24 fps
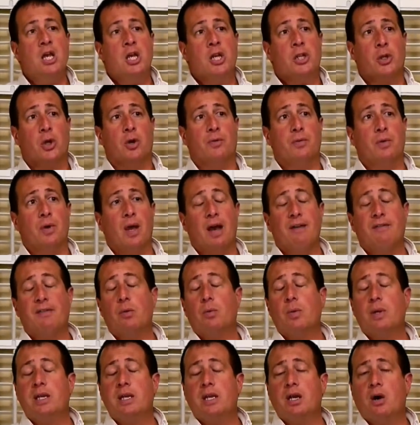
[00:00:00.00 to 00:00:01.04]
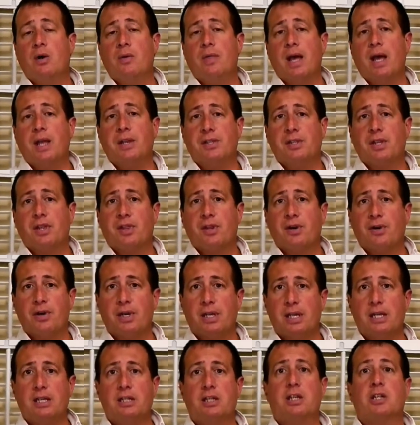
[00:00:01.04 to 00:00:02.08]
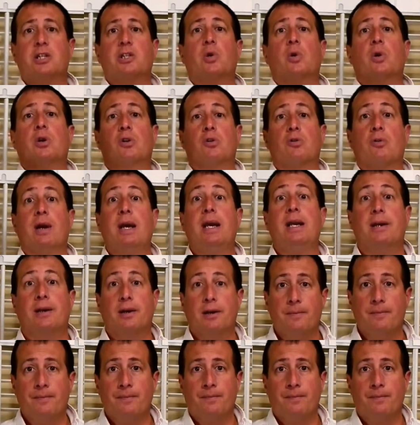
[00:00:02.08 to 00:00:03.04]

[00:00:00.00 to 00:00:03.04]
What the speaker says: So if you have a window that's 30 inches or greater,